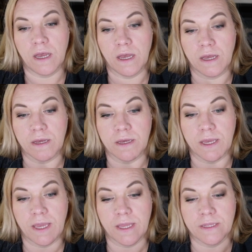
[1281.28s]

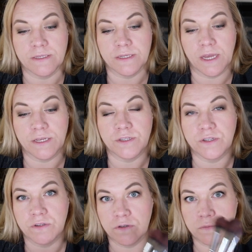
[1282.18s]
And I
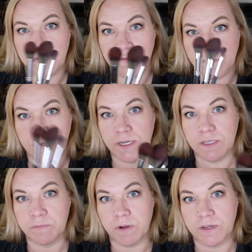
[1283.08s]
do prefer
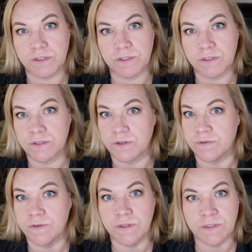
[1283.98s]
these brushes
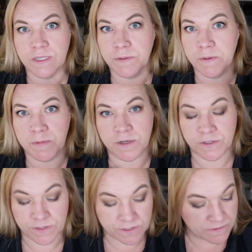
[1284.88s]
over the Sigma
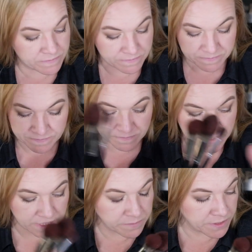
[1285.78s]
brushes.
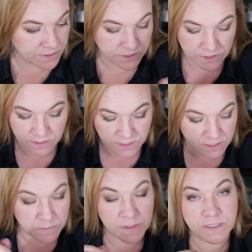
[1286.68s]
Sigma is just as
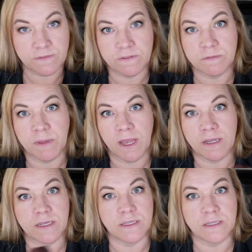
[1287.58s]
expensive as
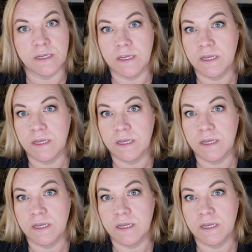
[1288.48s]
MAC, and